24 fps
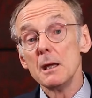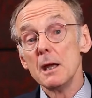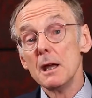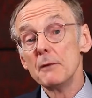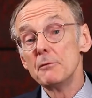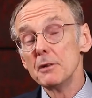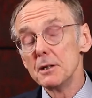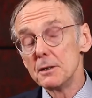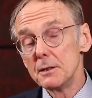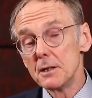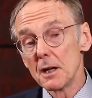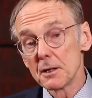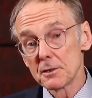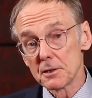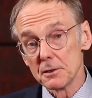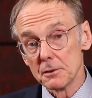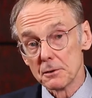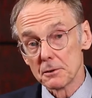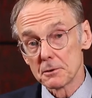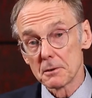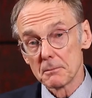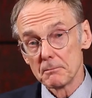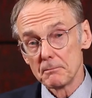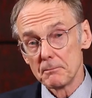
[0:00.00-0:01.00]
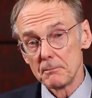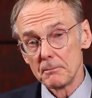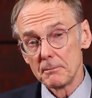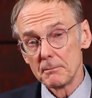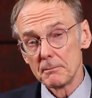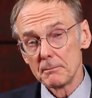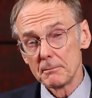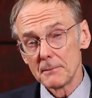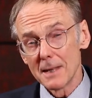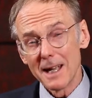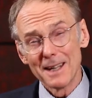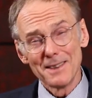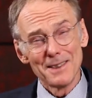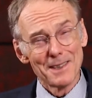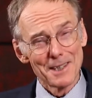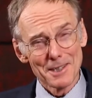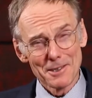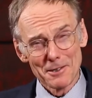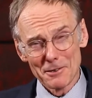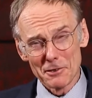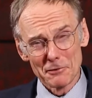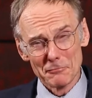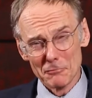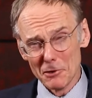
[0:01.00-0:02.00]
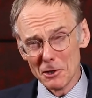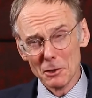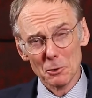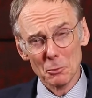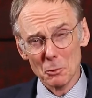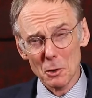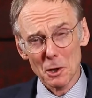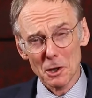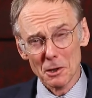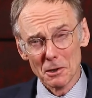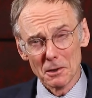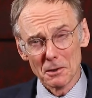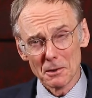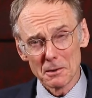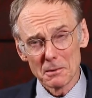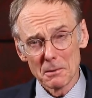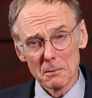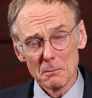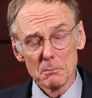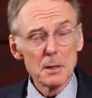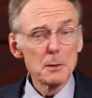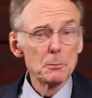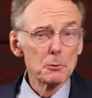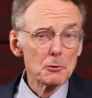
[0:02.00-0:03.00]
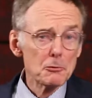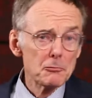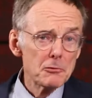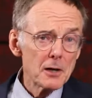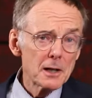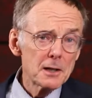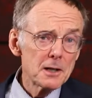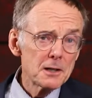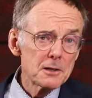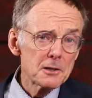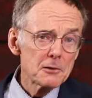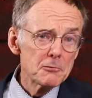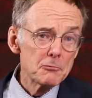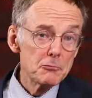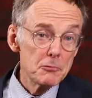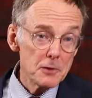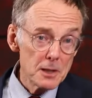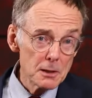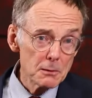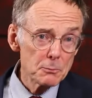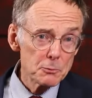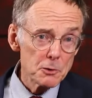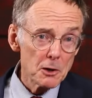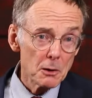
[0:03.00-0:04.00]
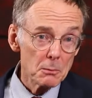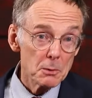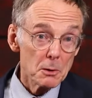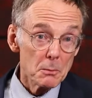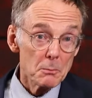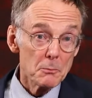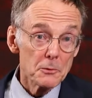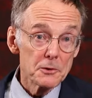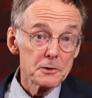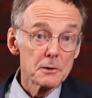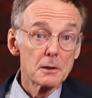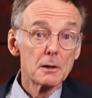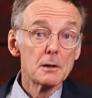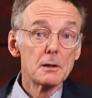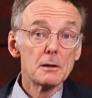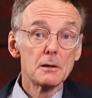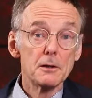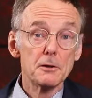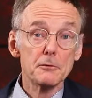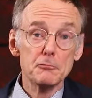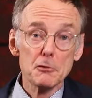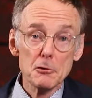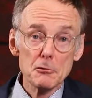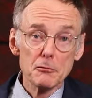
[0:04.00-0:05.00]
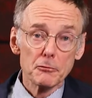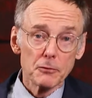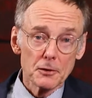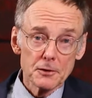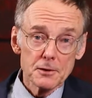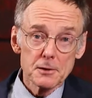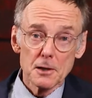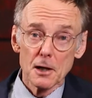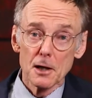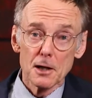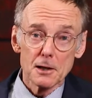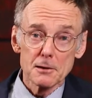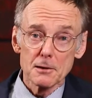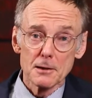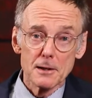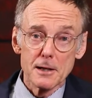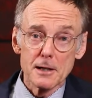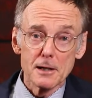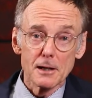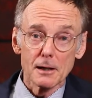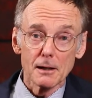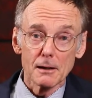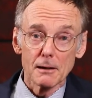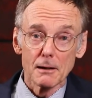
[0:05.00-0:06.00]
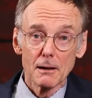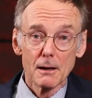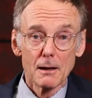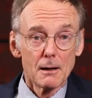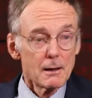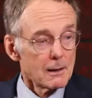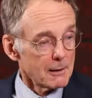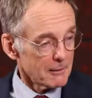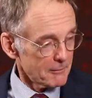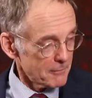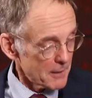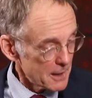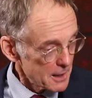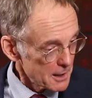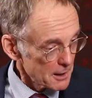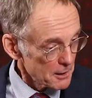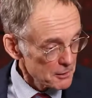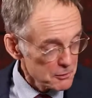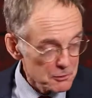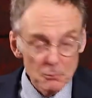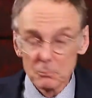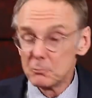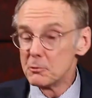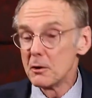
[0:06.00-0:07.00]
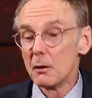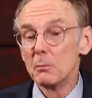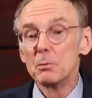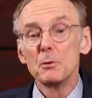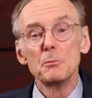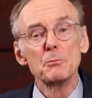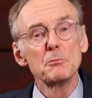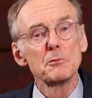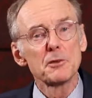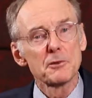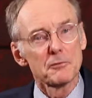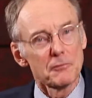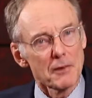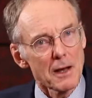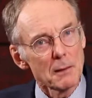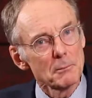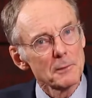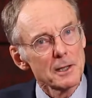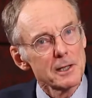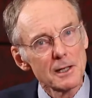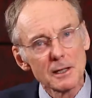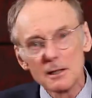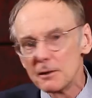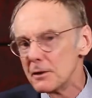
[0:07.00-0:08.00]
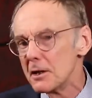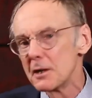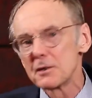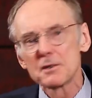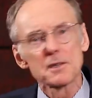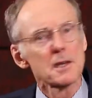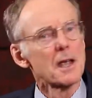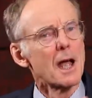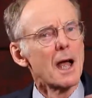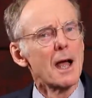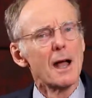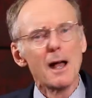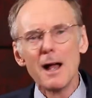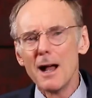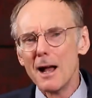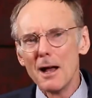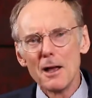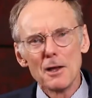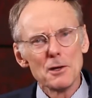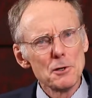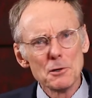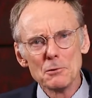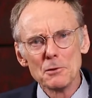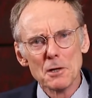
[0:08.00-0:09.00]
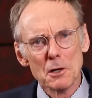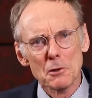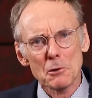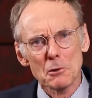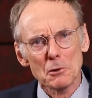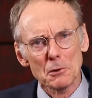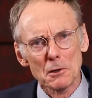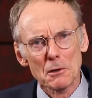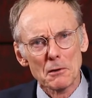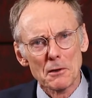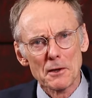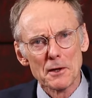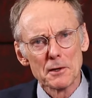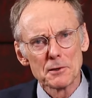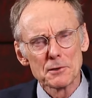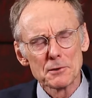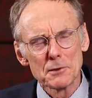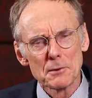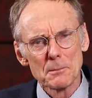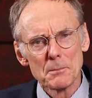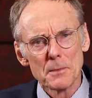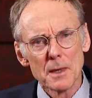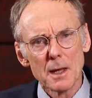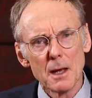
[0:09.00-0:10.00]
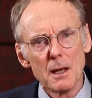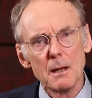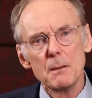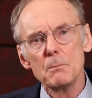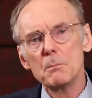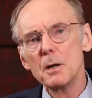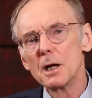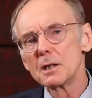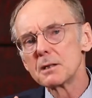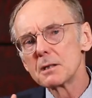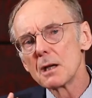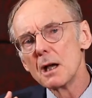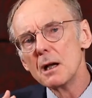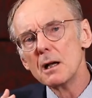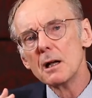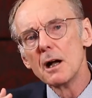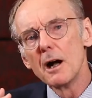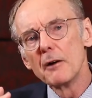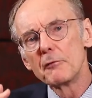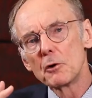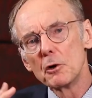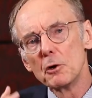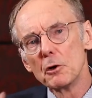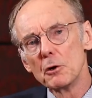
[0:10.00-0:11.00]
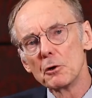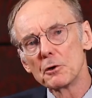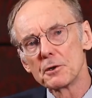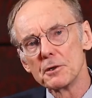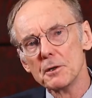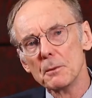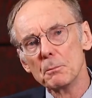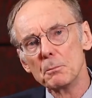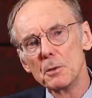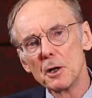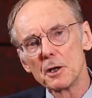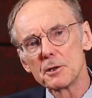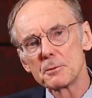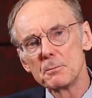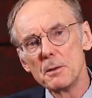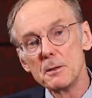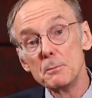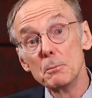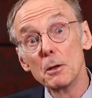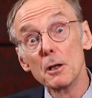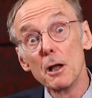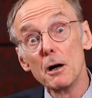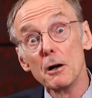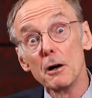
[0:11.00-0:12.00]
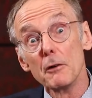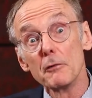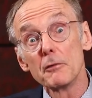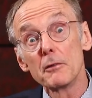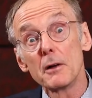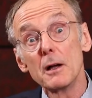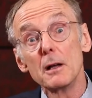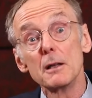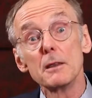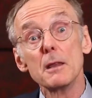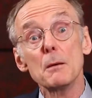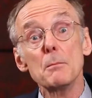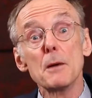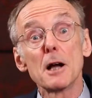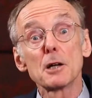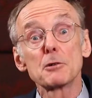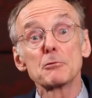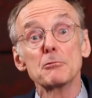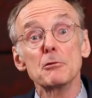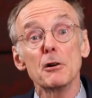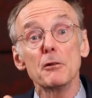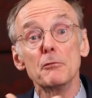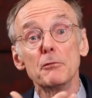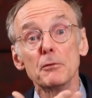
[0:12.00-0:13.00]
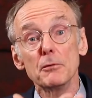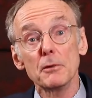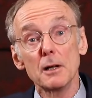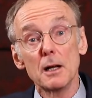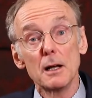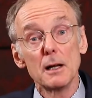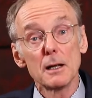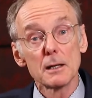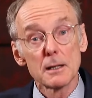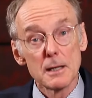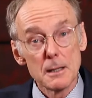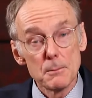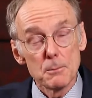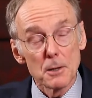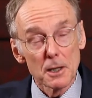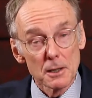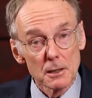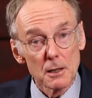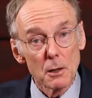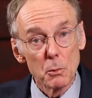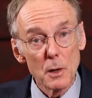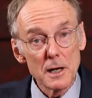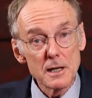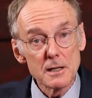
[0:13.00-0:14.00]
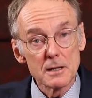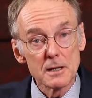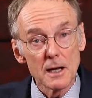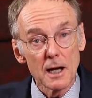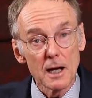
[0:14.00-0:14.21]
If it doesn't, and this is a real world, people run into real problems. The roof starts leaking, financial problems, family illness, you know all of this. But of course it puts people off the matter of keeping their weight